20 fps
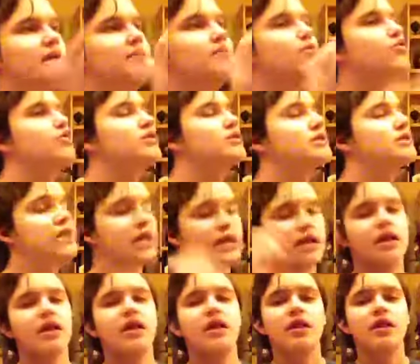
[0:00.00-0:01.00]
I'm going to say,
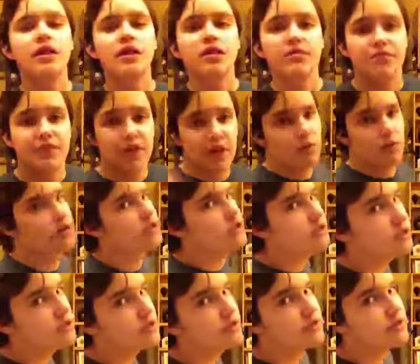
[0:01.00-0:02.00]
I want
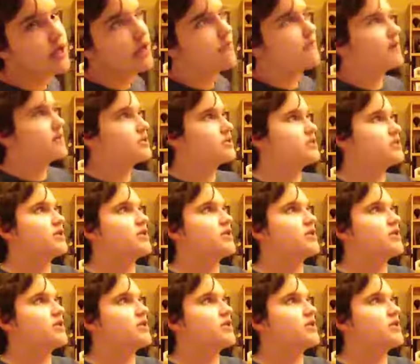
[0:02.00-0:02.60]
you to do live action